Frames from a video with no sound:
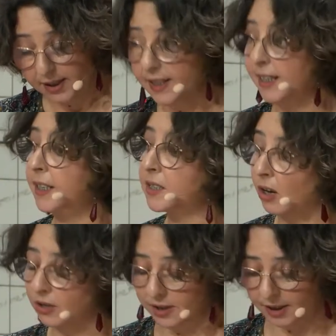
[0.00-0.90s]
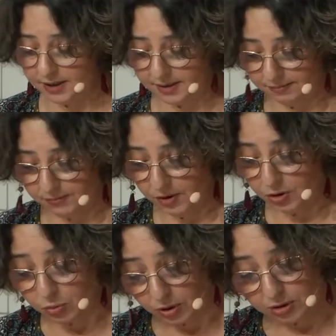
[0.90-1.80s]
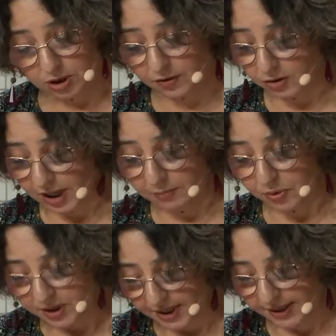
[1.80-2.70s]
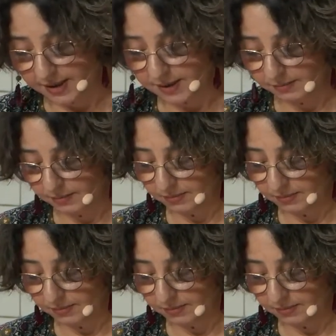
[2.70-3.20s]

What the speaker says: In this context, the world of contemporary dance